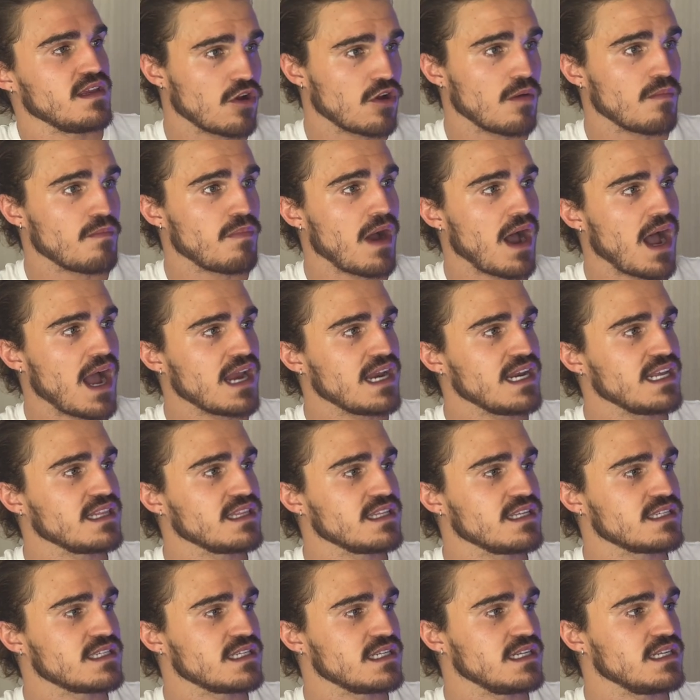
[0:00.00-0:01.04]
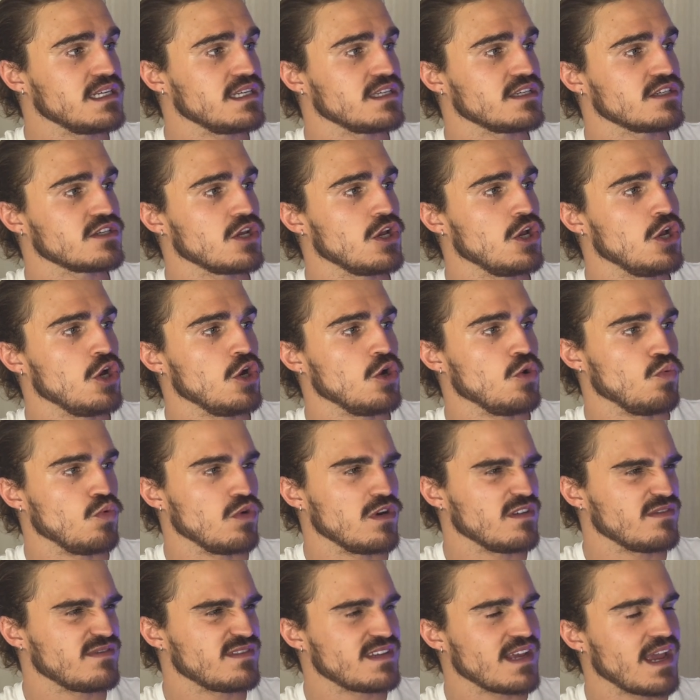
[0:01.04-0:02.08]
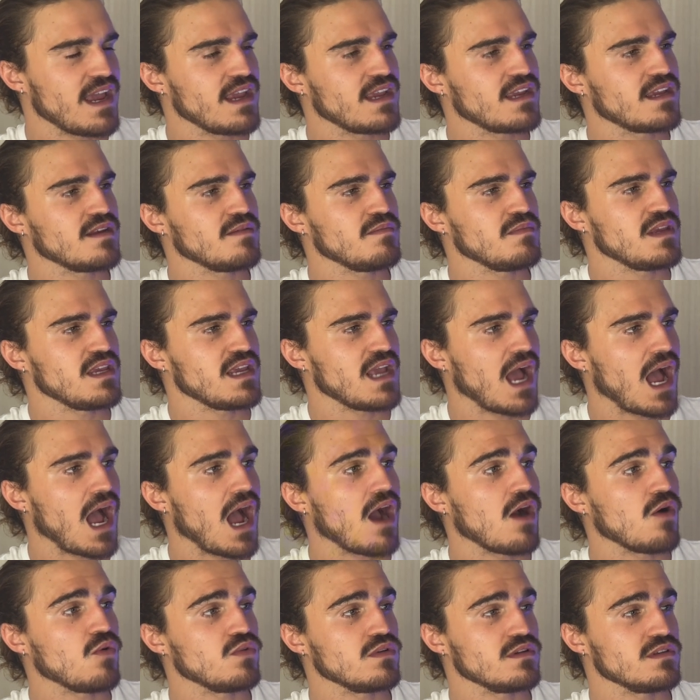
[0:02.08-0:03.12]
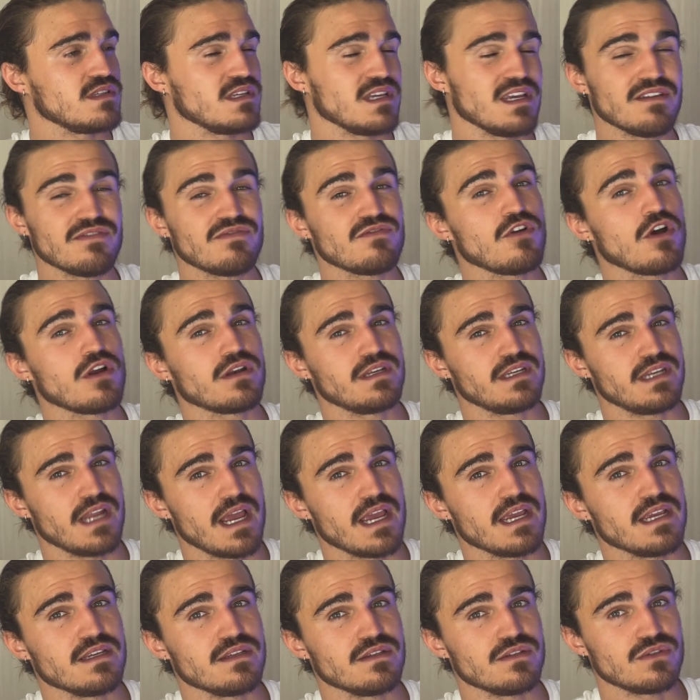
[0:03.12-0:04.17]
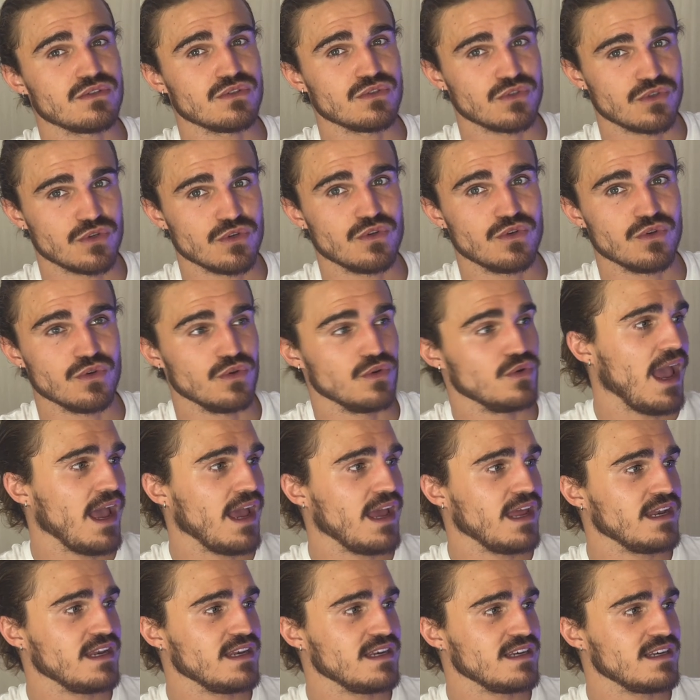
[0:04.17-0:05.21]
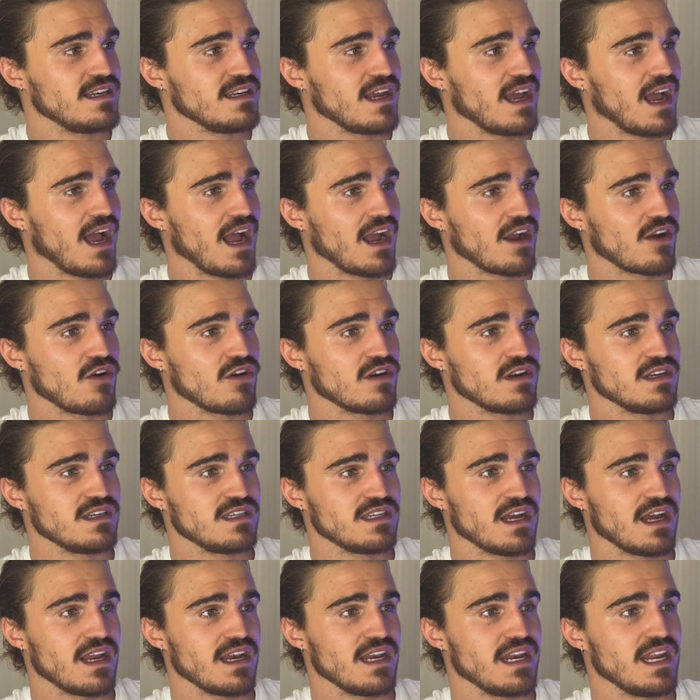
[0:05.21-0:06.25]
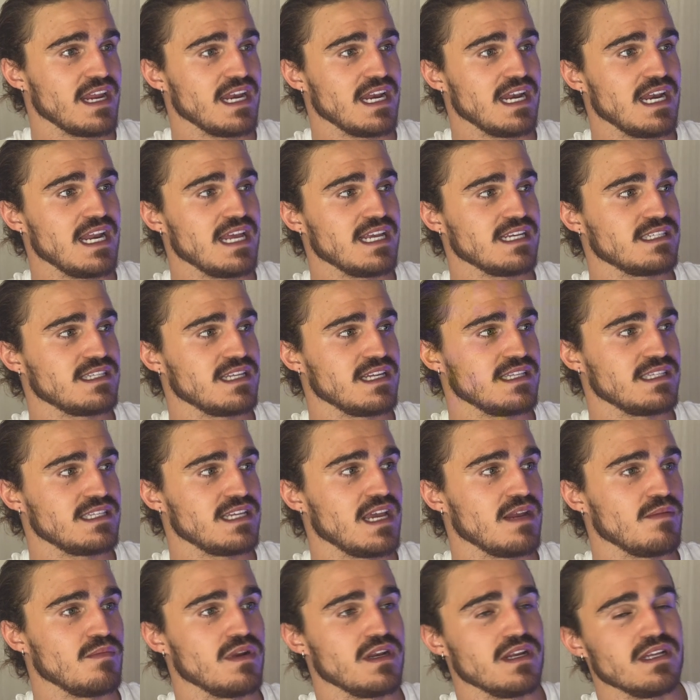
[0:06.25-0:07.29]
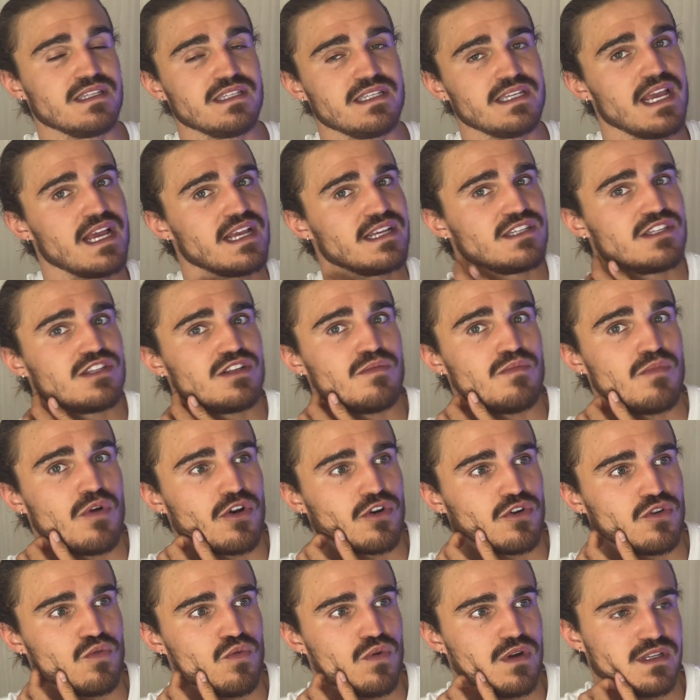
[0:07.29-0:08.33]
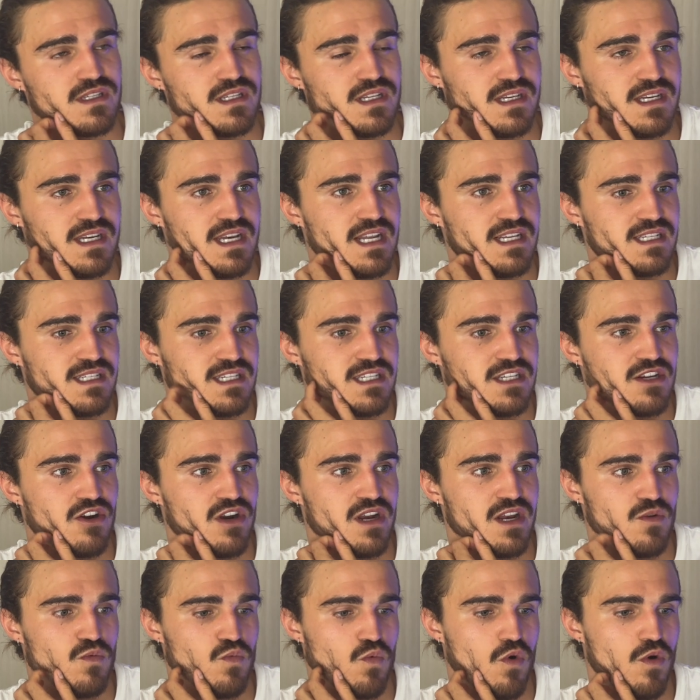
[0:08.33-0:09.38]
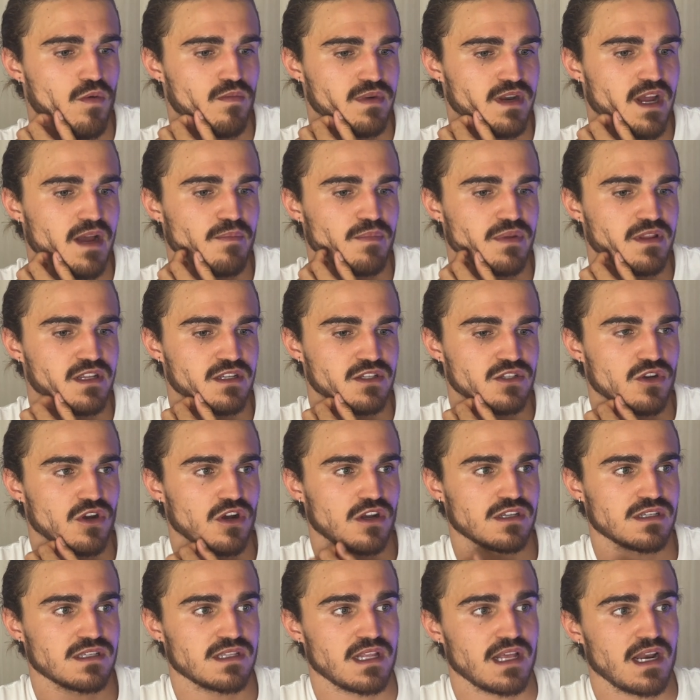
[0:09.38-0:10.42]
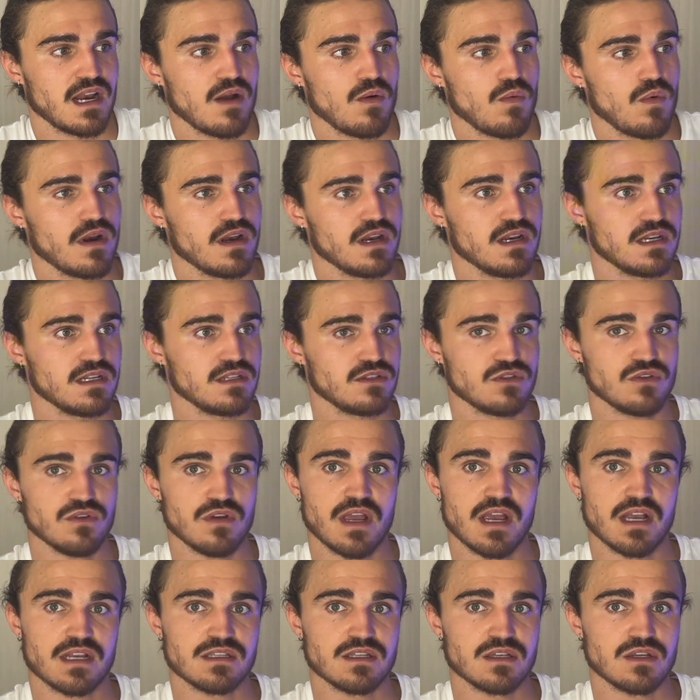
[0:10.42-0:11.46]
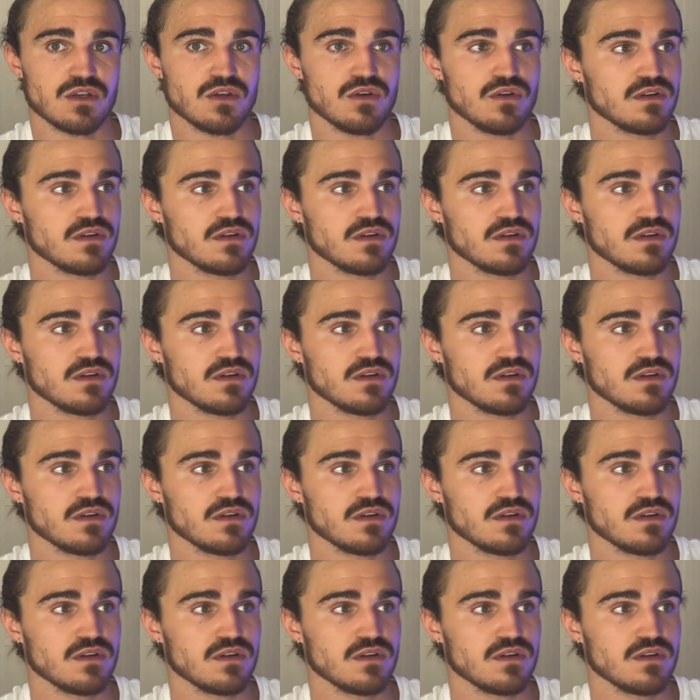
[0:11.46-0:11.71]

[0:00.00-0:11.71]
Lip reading: Compiling this list would have taken me hours, if not days, to do, and I got it done in less than 10 minutes. Yes, the model wasn't necessarily warmed up in the task that I wanted it to execute,